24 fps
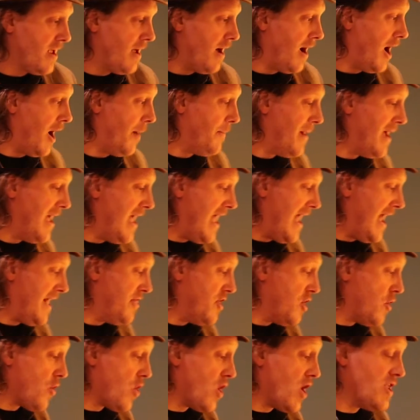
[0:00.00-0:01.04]

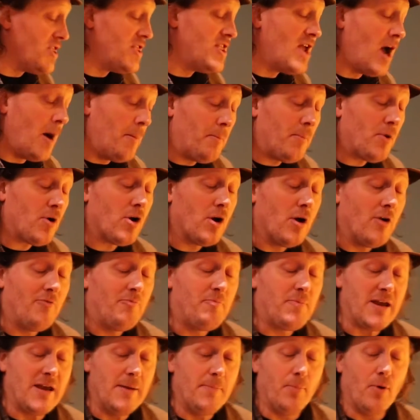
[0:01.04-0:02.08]
And there were a number
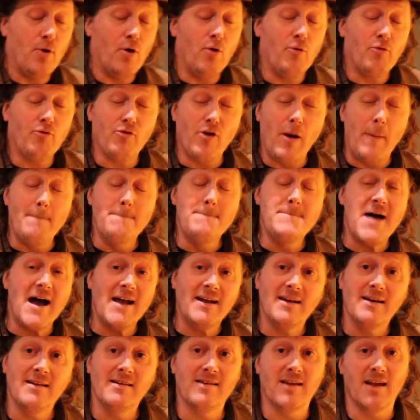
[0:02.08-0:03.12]
of people from
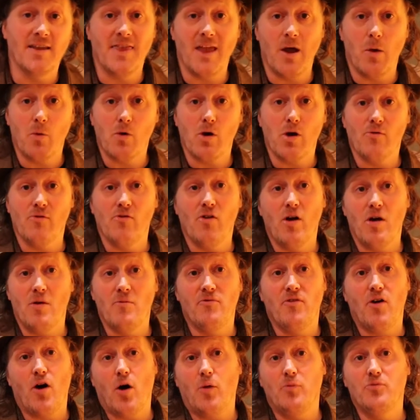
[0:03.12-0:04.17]
Bennington that were
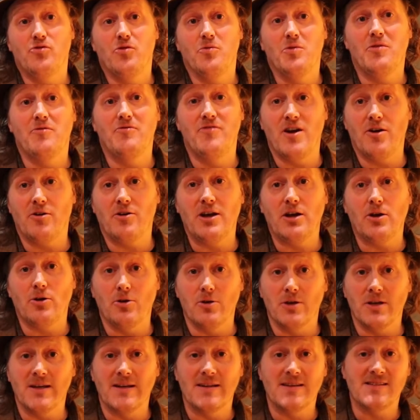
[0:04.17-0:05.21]
involved from the very
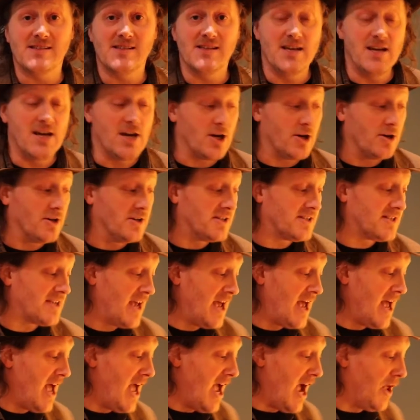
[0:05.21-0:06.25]
earliest years.
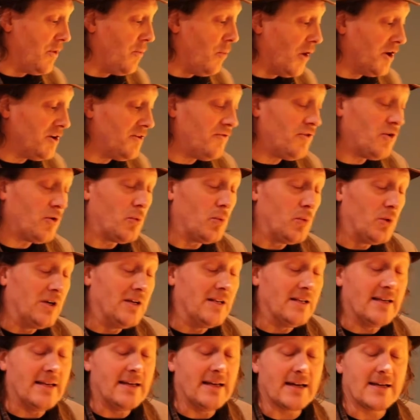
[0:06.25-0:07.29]
And one of the
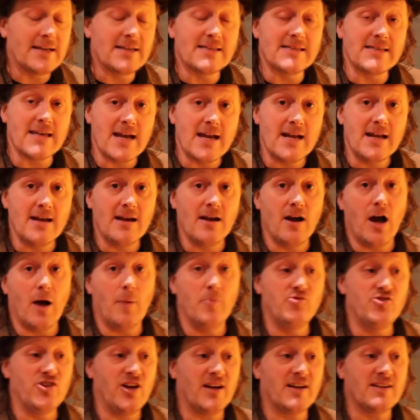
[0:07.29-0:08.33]
really exciting
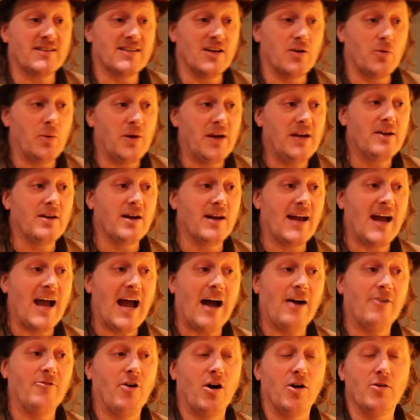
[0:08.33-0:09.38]
objects that we're going to
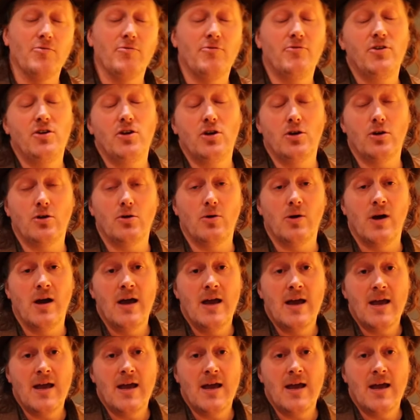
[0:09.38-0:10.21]
have on view